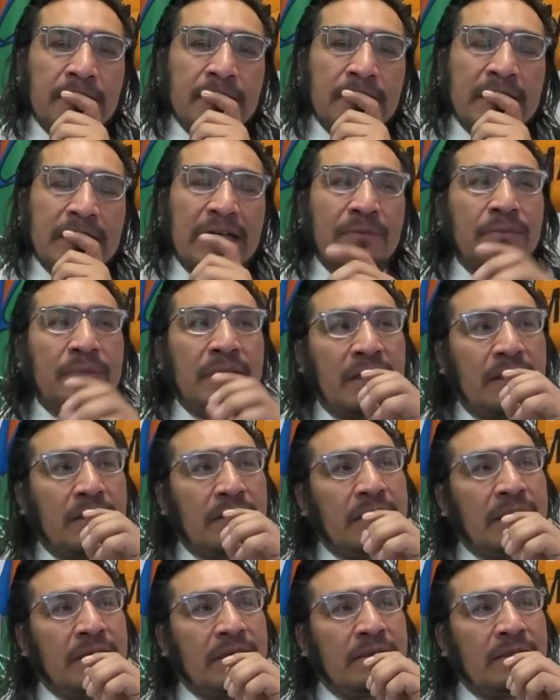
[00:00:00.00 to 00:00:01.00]

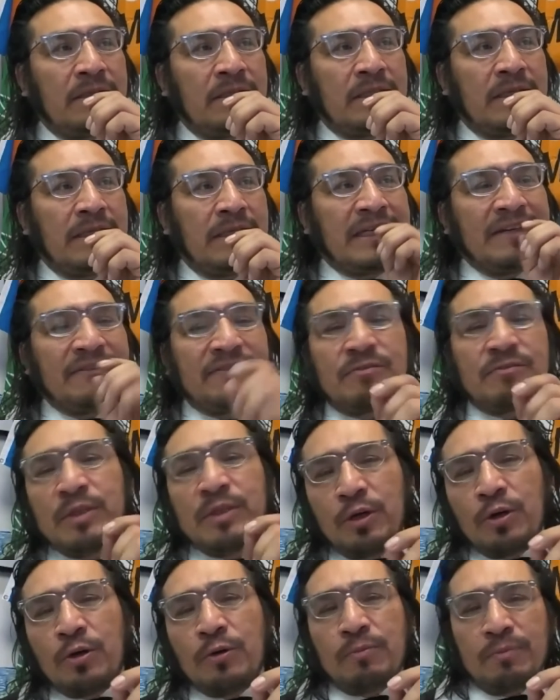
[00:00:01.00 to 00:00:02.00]
It gives me
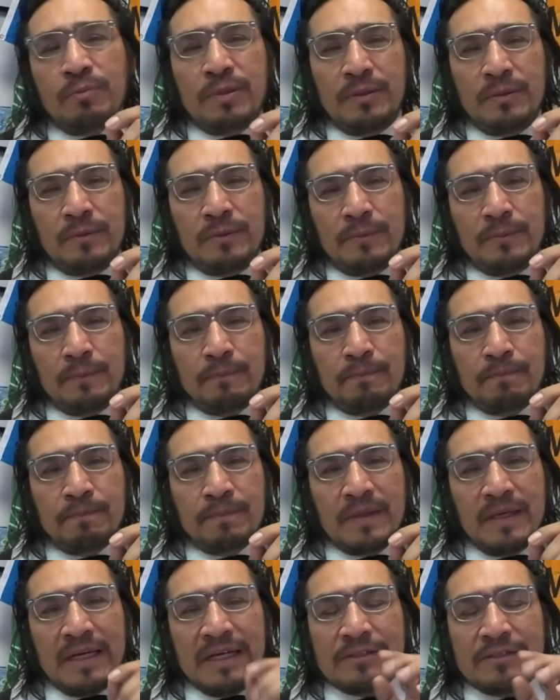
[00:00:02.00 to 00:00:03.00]
hope
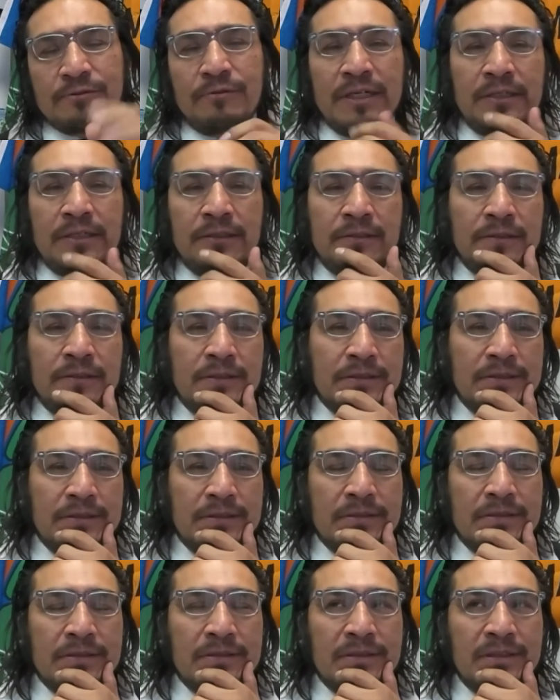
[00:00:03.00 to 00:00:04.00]
as well
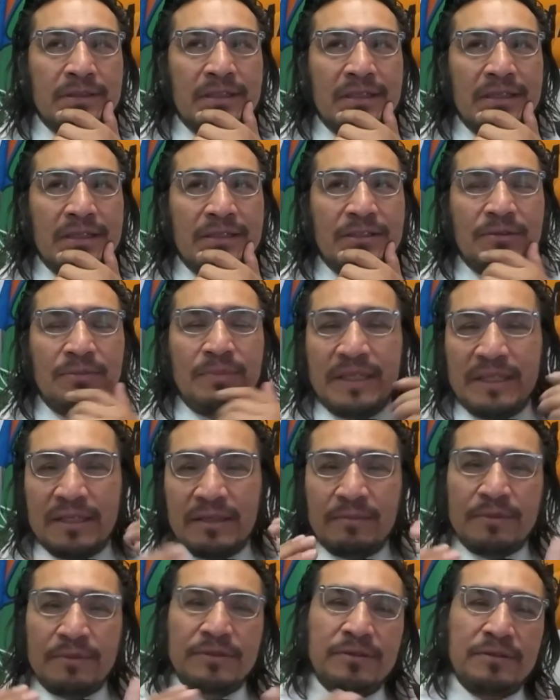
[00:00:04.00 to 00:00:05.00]
to be
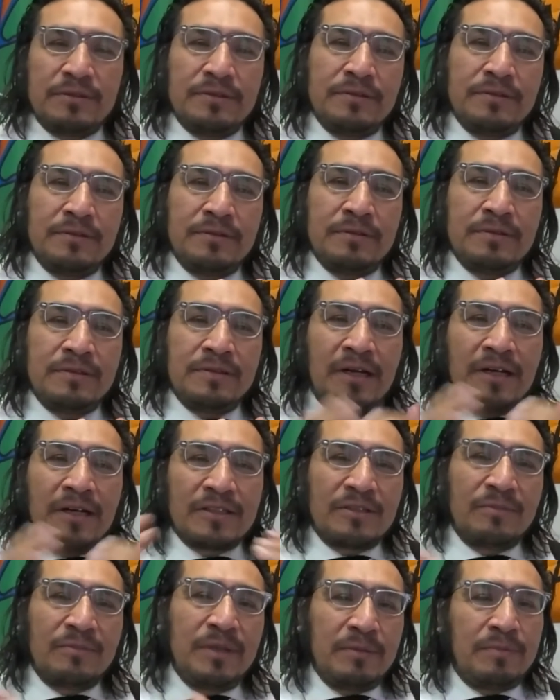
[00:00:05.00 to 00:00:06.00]
able to talk
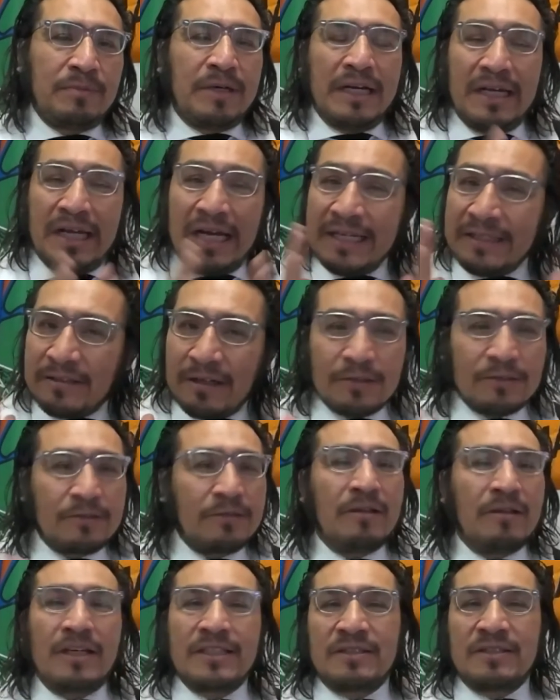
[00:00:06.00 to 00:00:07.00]
to people. I talk to
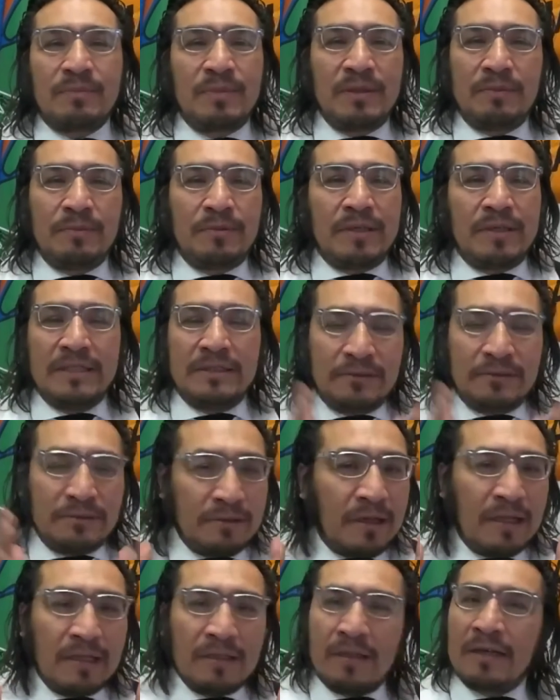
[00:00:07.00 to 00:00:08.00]
lots of people. I do
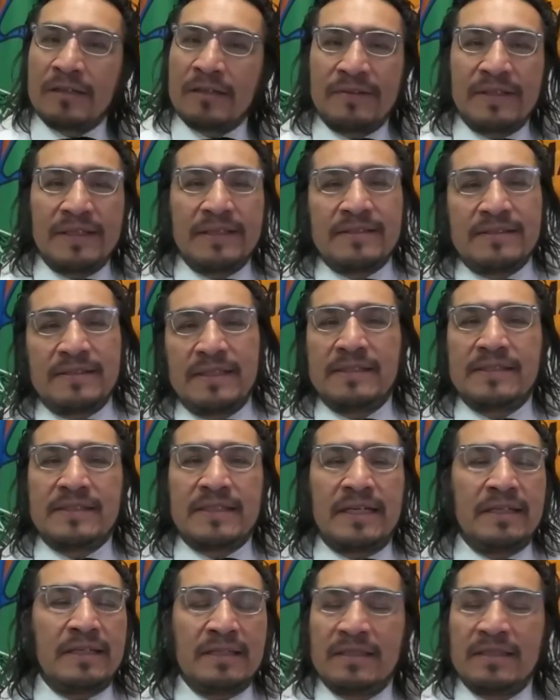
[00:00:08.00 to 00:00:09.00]
a lot of these things.
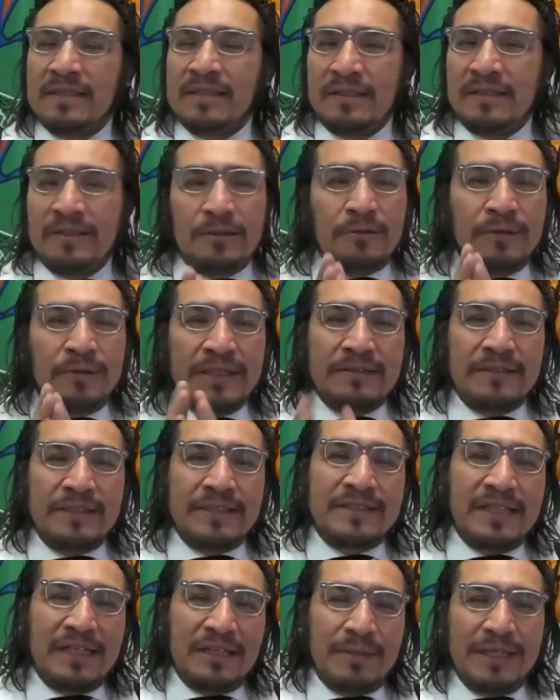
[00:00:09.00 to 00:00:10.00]
Whether
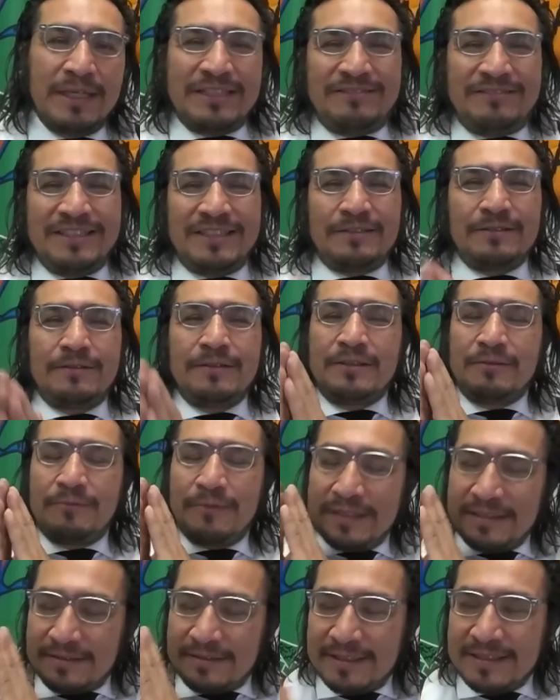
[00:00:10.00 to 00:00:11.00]
it's elementary students,
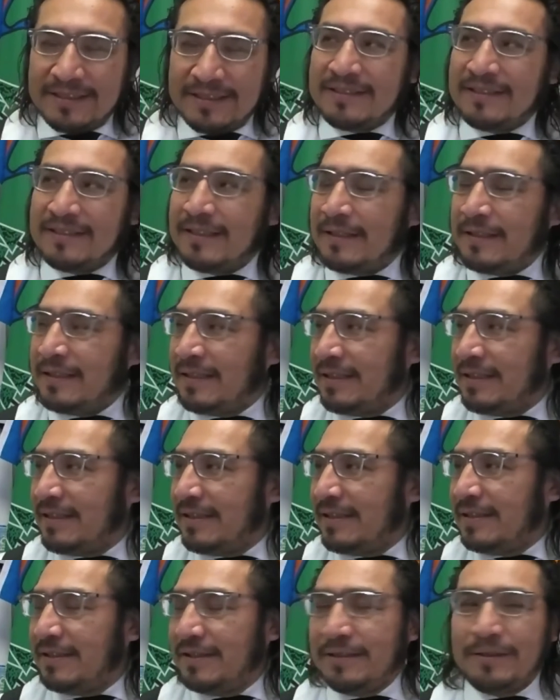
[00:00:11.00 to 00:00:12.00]
whether it's,
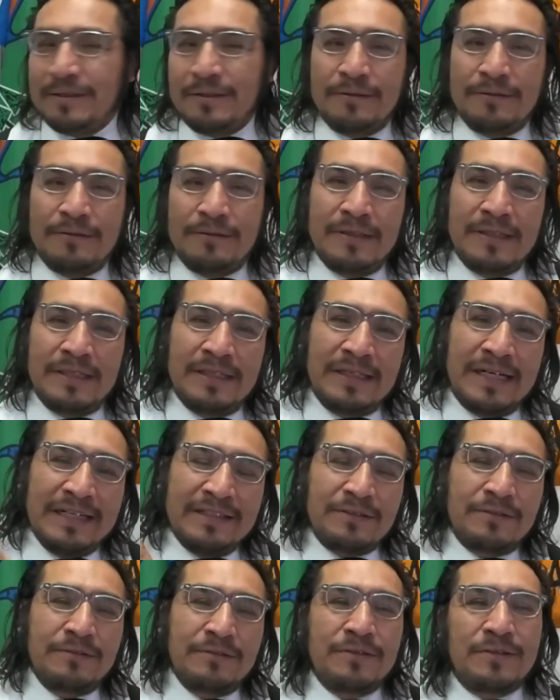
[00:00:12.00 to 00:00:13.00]
high
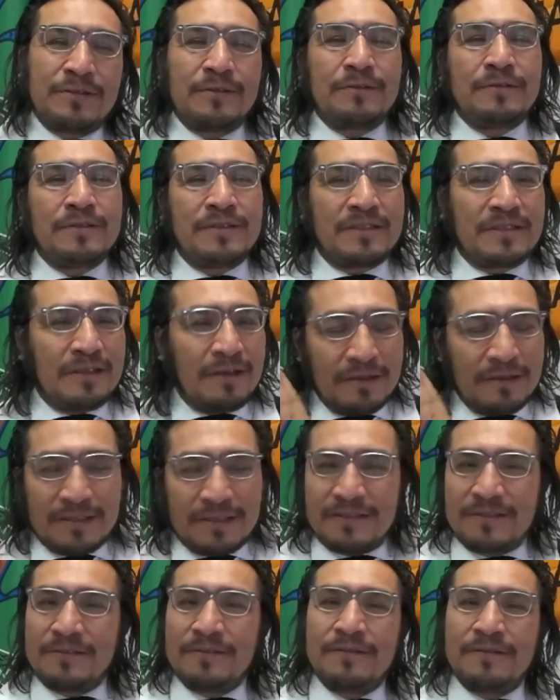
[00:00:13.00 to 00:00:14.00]
school students, college
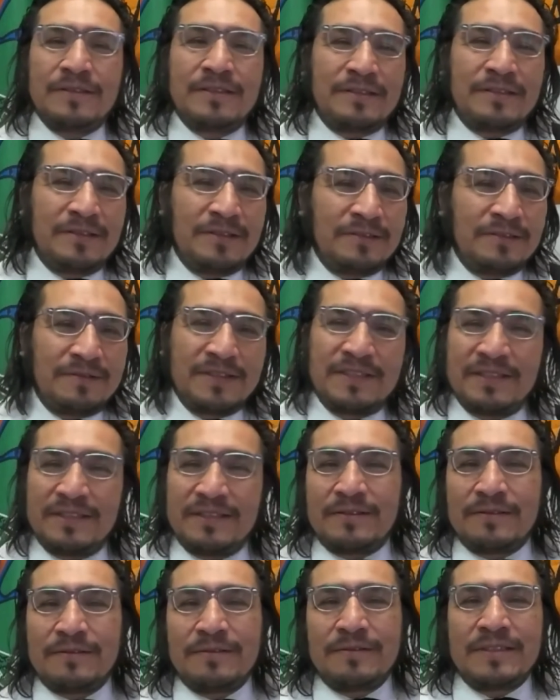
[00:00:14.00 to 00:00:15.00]
students, university
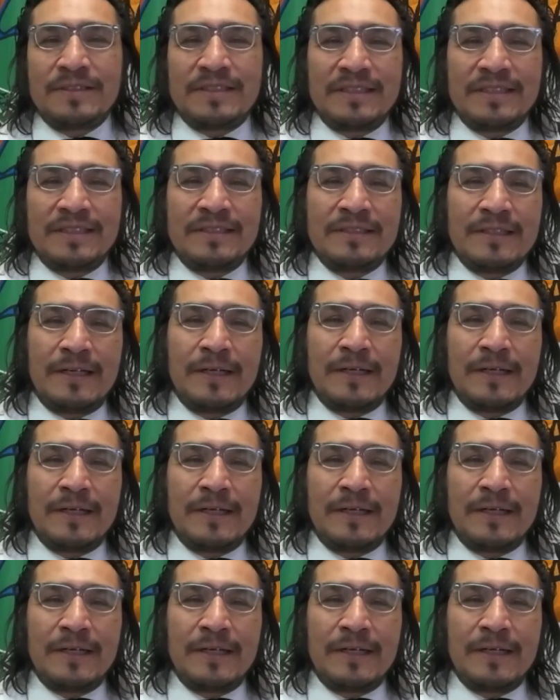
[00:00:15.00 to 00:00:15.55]
students, and